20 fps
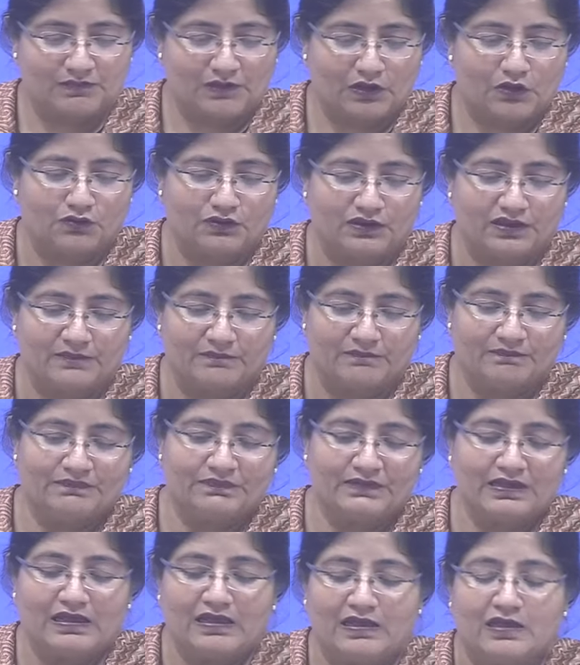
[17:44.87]
Okay.
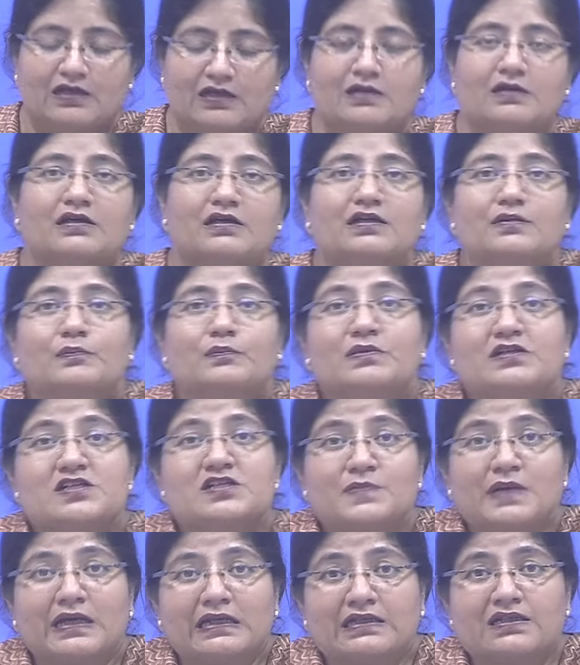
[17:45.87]

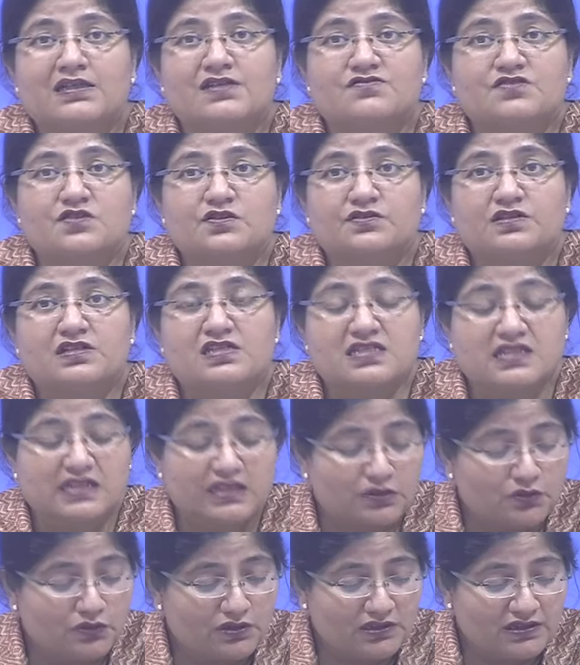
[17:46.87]
Perspectives of the
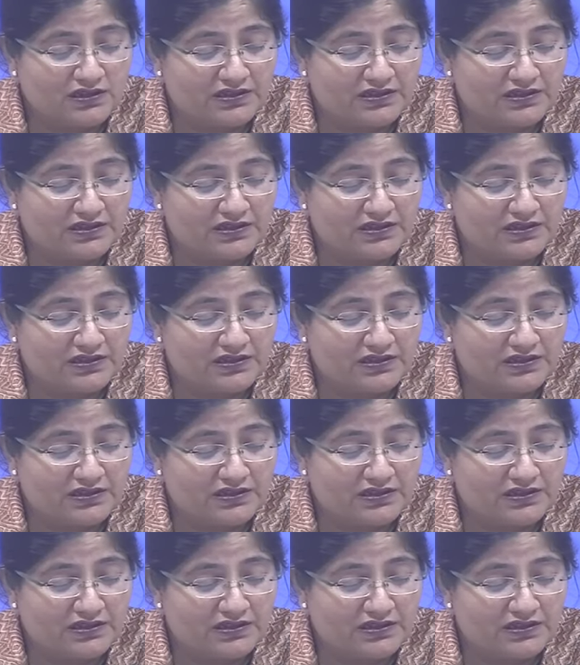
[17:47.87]
stakeholder